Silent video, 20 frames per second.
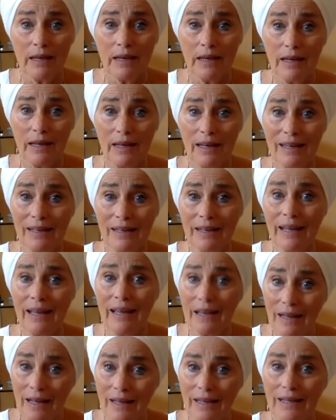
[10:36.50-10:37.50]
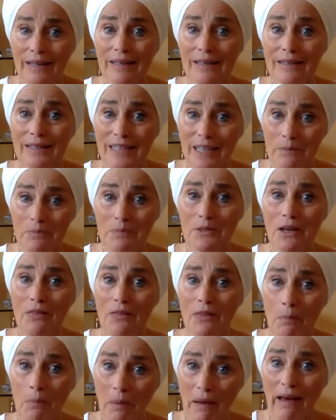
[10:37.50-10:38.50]
And had I kept on
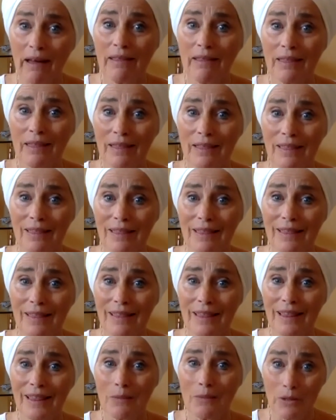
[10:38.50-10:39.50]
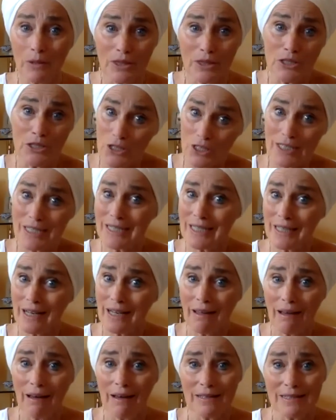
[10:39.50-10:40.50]
the path with the drugs that
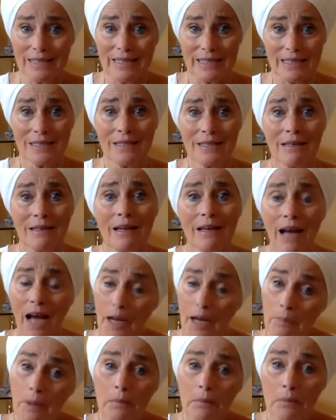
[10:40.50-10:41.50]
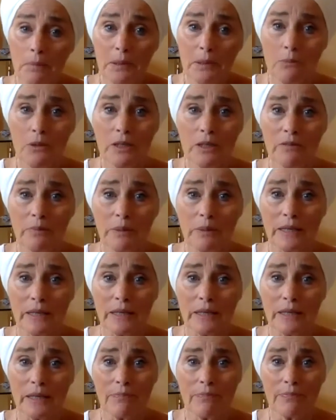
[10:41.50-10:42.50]
I did, I probably would have been.
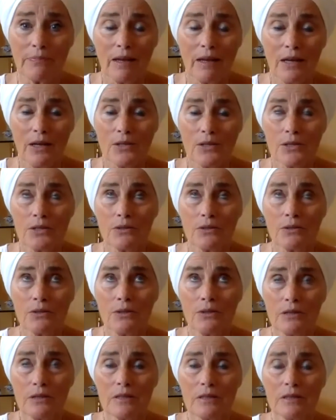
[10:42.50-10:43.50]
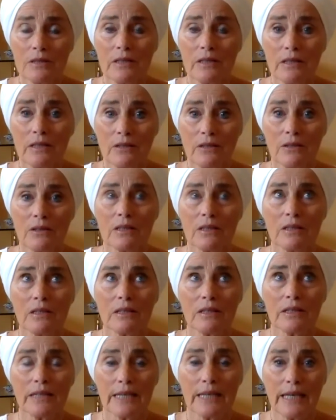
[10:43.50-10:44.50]
So Kundalini Yoga
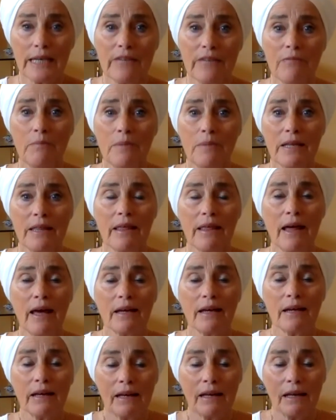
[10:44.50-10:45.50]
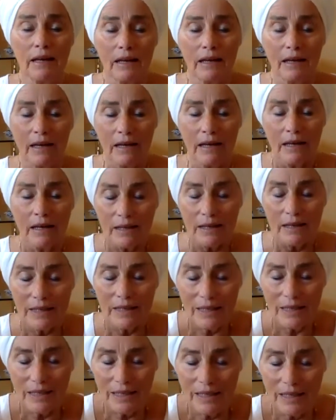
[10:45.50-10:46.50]
gave me that
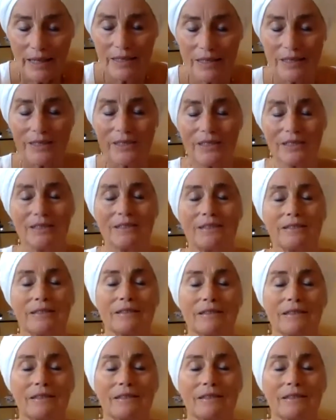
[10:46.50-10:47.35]
connection